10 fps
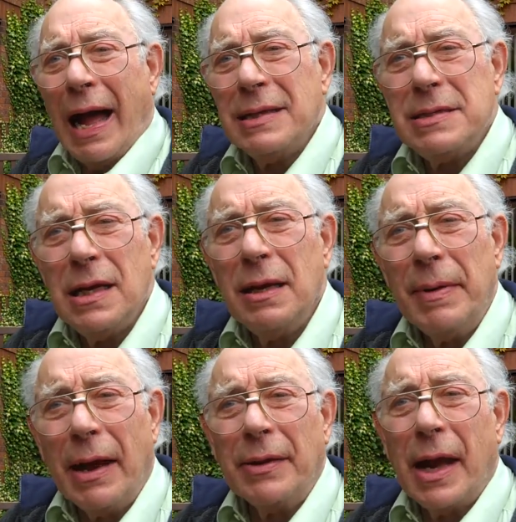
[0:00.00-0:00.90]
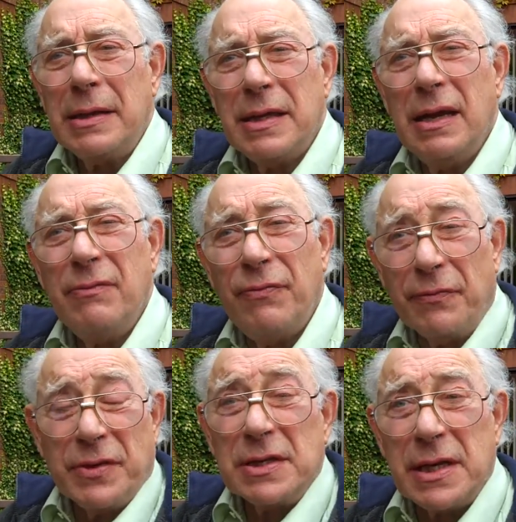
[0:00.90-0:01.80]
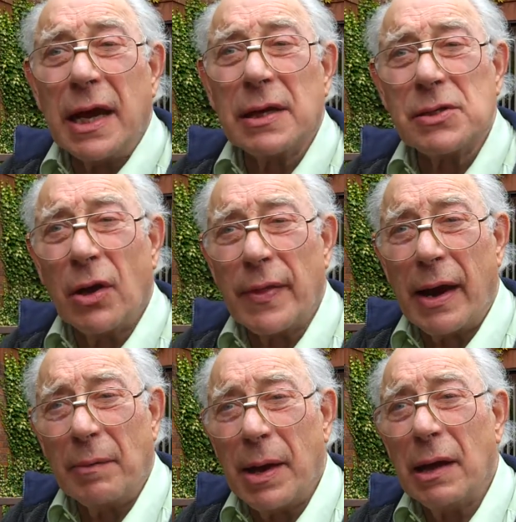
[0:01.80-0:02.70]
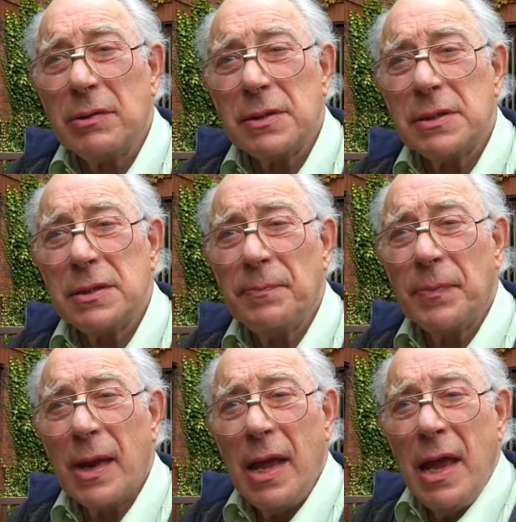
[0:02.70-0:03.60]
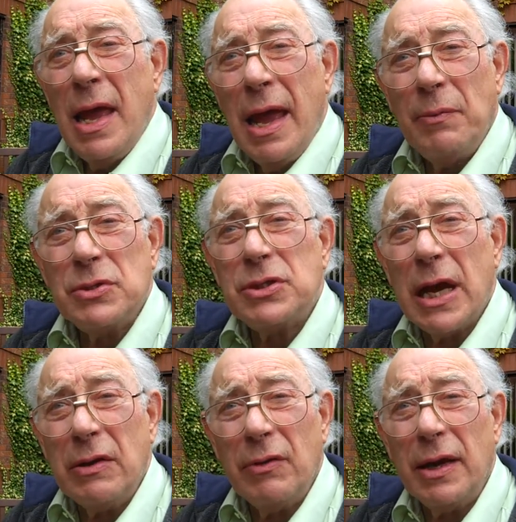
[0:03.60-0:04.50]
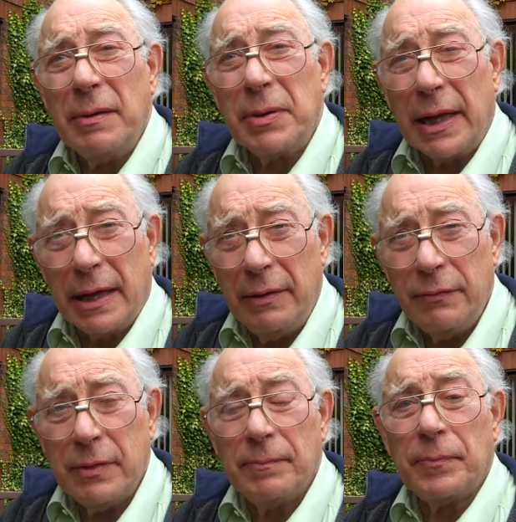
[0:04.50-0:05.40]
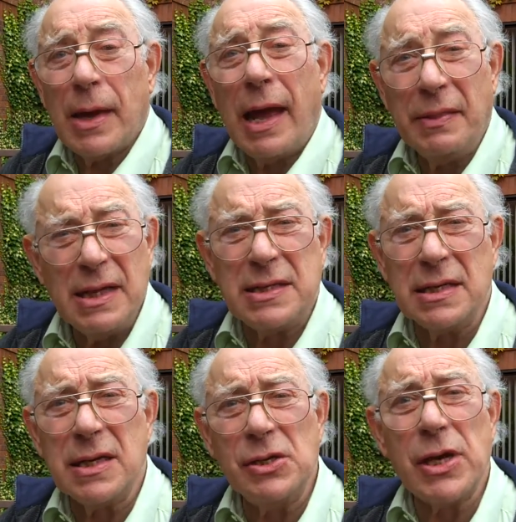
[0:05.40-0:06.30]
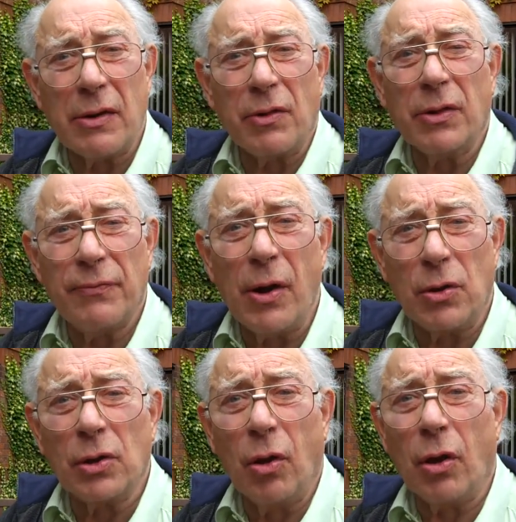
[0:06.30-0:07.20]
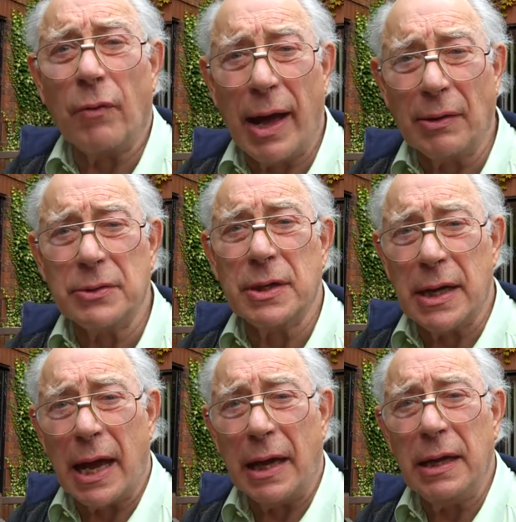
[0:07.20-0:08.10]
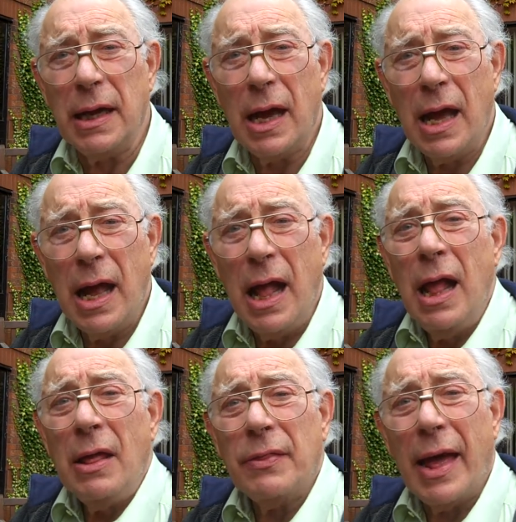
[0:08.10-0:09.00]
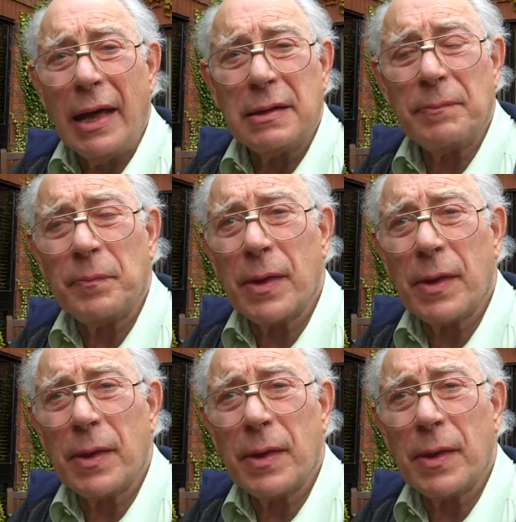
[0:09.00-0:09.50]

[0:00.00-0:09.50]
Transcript: Until about 1956 or thereabouts, it was generally believed, and this is in general the folklore around today, that